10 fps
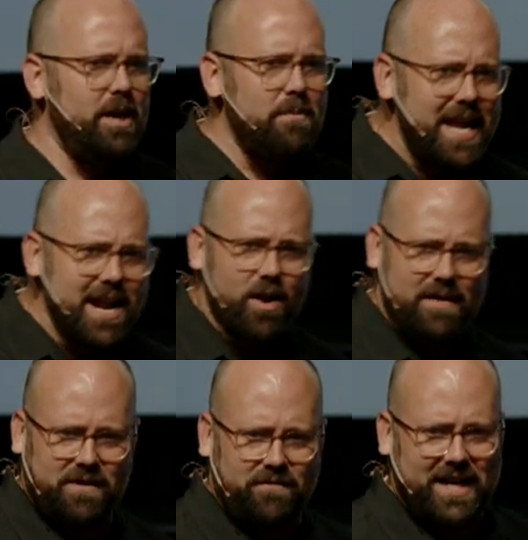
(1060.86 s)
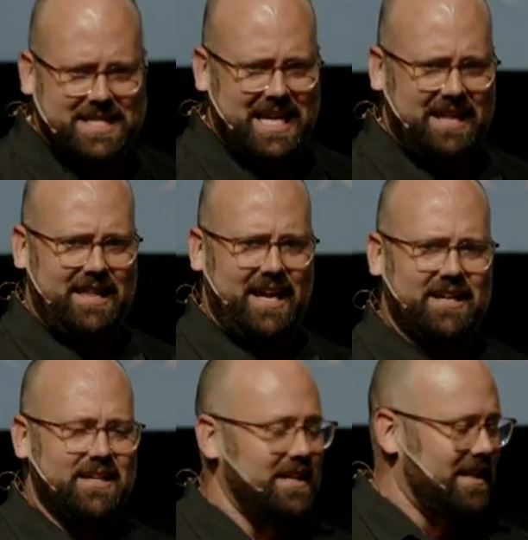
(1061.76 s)
do you mean I don't have to fix anything?
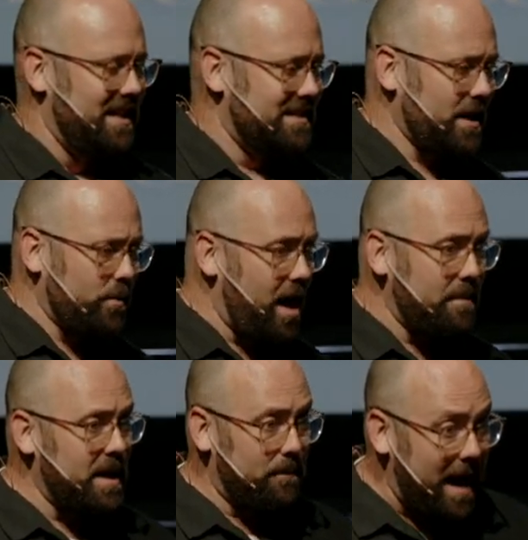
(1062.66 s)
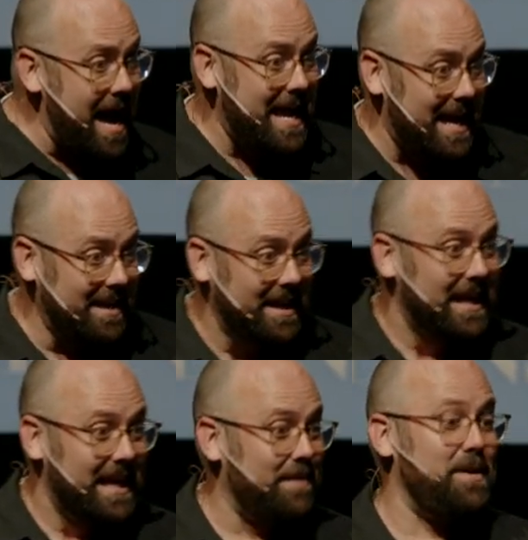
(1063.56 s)
He's like, Well, I'm going to buy it.
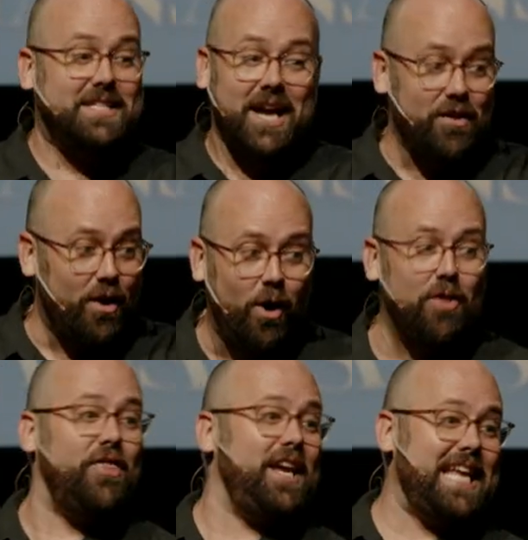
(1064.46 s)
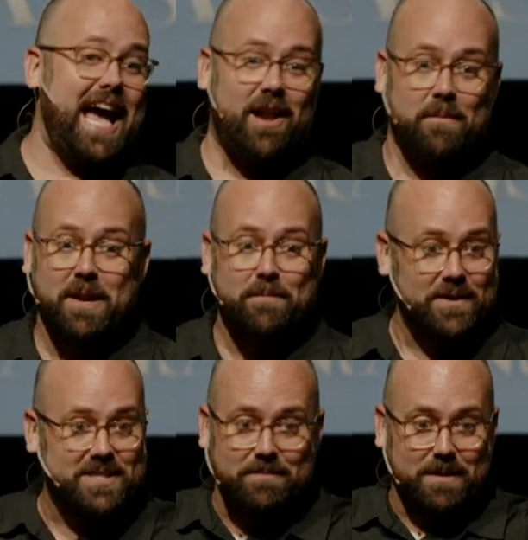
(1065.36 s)
I'm going to tear the whole thing down. I'm going to
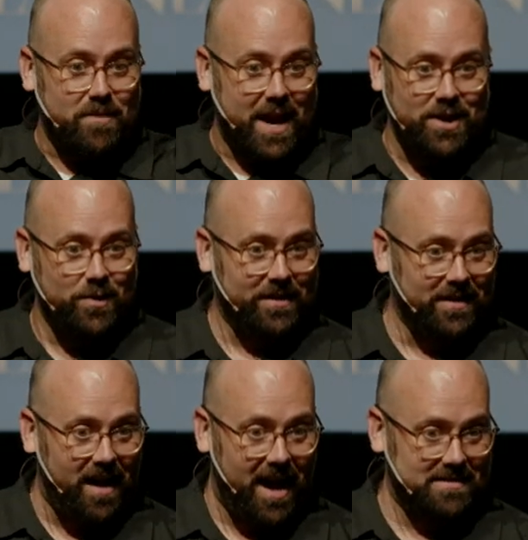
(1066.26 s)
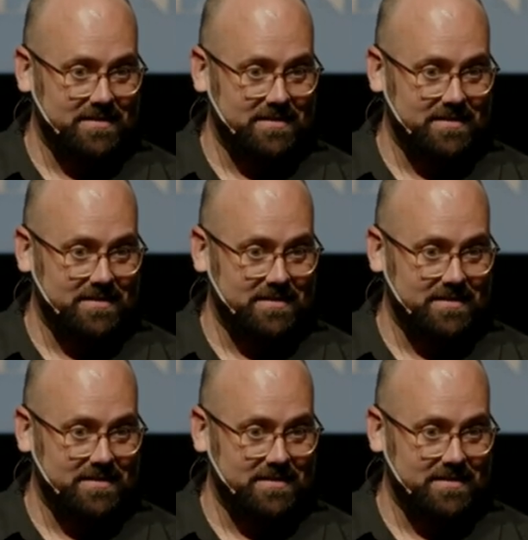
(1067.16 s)
build something brand new on the lot.